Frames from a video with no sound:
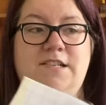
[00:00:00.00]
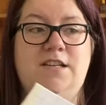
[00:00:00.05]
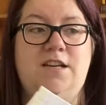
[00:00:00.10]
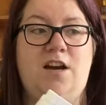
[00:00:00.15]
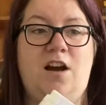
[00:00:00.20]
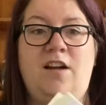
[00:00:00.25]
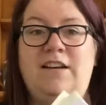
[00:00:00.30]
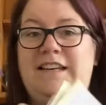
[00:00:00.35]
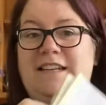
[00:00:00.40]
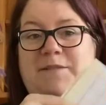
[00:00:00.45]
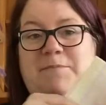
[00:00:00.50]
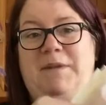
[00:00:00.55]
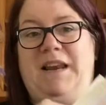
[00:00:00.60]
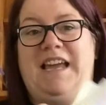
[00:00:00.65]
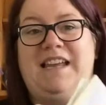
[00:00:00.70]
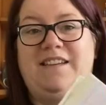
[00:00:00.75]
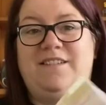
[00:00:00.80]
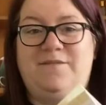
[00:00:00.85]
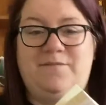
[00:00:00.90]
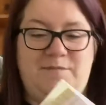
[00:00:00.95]
I'll
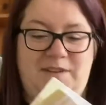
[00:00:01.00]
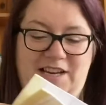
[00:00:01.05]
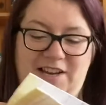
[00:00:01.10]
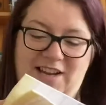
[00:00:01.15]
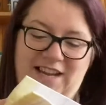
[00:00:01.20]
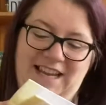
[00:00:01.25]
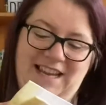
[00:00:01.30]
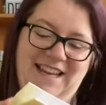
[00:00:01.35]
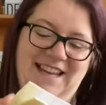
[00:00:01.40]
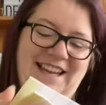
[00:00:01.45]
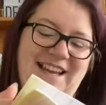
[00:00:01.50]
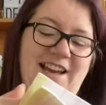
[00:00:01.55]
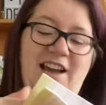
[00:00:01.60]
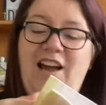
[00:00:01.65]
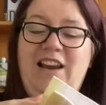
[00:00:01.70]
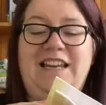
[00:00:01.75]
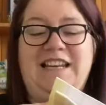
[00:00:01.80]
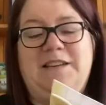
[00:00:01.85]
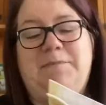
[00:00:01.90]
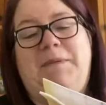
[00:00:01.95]
explain,
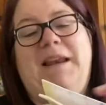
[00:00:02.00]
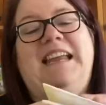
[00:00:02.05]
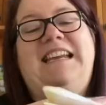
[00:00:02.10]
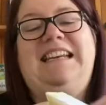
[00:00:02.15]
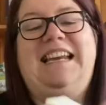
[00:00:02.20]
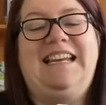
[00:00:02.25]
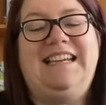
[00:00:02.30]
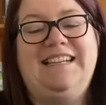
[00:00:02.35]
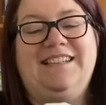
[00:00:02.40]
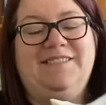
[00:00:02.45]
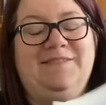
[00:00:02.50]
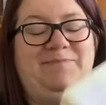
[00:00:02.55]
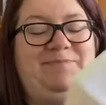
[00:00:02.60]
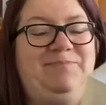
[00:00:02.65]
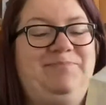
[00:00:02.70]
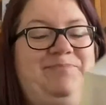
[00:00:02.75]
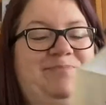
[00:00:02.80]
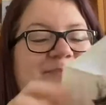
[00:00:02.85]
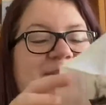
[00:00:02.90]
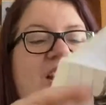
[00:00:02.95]
I'll explain later.
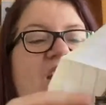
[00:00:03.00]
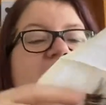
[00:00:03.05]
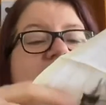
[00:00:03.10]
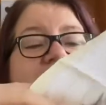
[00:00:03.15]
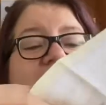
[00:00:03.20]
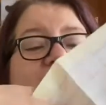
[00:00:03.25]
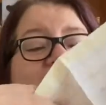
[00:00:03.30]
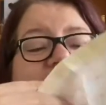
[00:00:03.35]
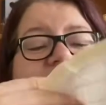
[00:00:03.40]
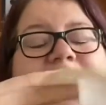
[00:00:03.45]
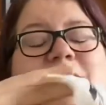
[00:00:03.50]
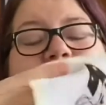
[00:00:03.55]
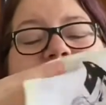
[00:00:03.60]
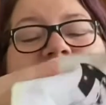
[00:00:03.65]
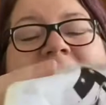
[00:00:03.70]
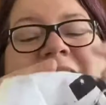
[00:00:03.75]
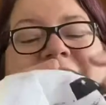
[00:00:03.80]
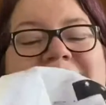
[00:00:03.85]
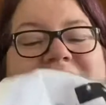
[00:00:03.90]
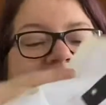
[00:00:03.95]
I'll
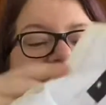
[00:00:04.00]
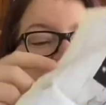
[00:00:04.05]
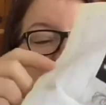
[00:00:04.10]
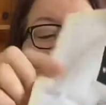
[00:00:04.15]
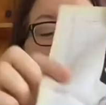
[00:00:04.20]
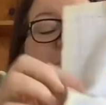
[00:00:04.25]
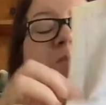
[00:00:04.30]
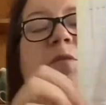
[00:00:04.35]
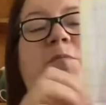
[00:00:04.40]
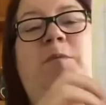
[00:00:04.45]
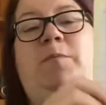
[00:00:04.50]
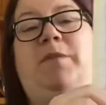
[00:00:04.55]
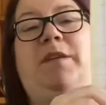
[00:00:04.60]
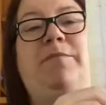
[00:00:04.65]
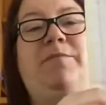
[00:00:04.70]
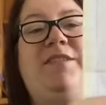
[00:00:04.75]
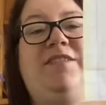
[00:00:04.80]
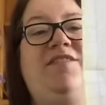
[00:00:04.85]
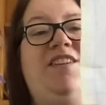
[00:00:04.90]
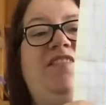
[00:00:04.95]
explain. It'll probably
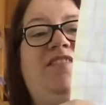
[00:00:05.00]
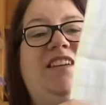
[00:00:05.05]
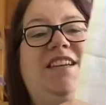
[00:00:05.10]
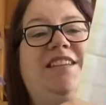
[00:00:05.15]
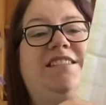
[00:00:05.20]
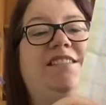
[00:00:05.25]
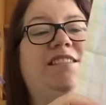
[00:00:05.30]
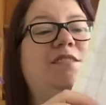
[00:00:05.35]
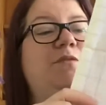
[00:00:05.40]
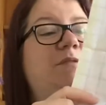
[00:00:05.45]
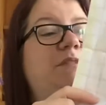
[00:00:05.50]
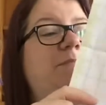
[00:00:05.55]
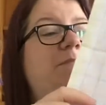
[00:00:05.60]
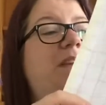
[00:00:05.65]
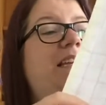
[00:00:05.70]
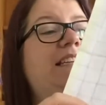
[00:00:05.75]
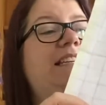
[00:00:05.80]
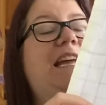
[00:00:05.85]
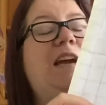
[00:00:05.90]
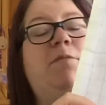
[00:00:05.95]
be very easy to
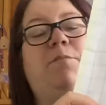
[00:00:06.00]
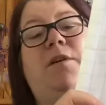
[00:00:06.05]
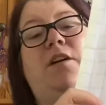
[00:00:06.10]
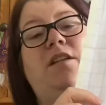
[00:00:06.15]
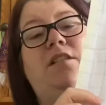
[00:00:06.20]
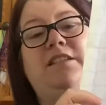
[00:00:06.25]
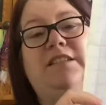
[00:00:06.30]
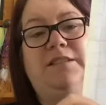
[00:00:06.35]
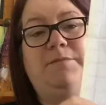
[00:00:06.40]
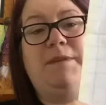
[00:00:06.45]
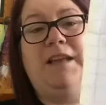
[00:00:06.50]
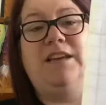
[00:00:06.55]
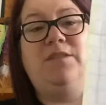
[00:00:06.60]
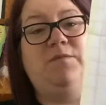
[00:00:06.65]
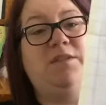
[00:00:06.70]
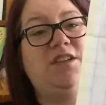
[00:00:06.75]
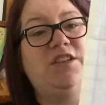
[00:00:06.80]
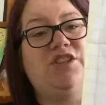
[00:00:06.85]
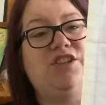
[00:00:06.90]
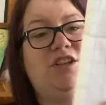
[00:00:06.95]
explain now, but I'll explain
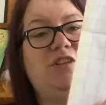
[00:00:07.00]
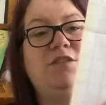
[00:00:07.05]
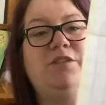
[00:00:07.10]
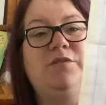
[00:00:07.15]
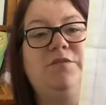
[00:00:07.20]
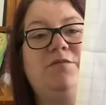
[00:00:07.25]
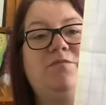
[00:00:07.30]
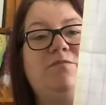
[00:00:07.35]
when I show you.